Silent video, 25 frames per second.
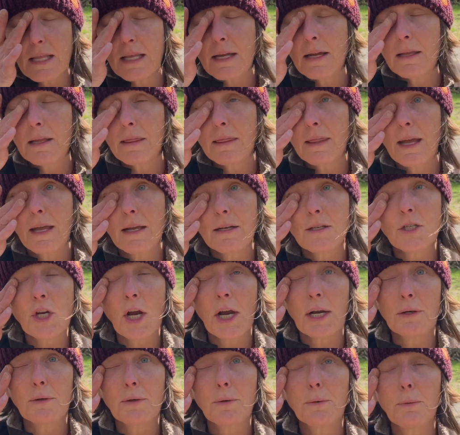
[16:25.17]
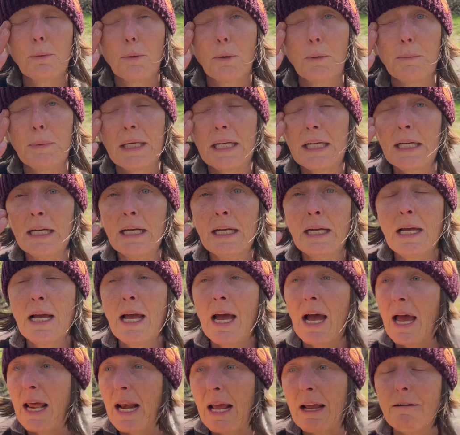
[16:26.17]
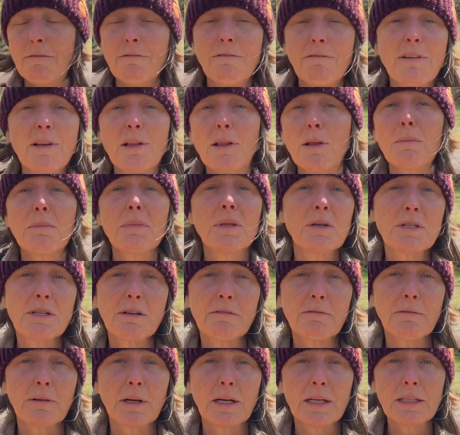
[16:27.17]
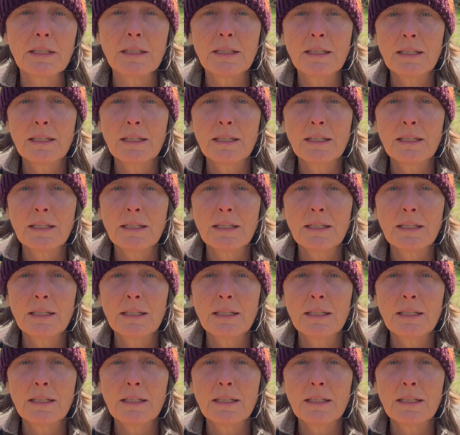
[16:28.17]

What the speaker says: They channel through me. And I can feel them. They're different.